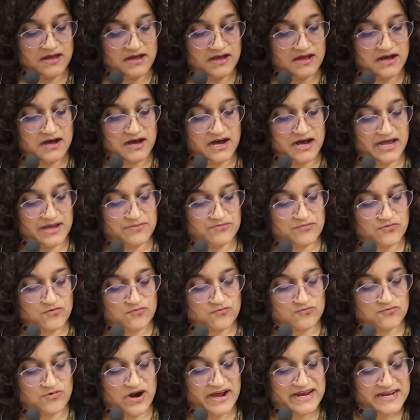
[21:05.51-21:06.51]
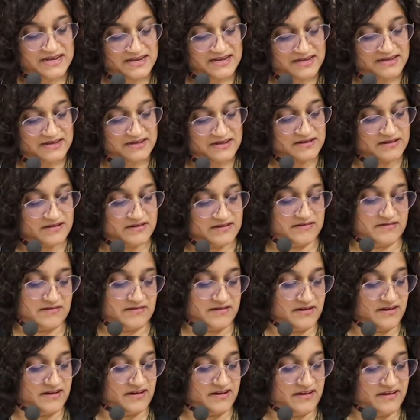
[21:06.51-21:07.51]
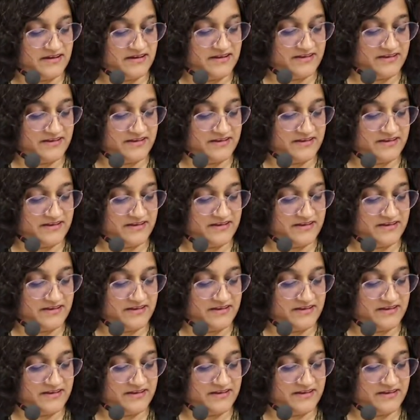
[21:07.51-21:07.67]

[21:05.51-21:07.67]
I'm writing the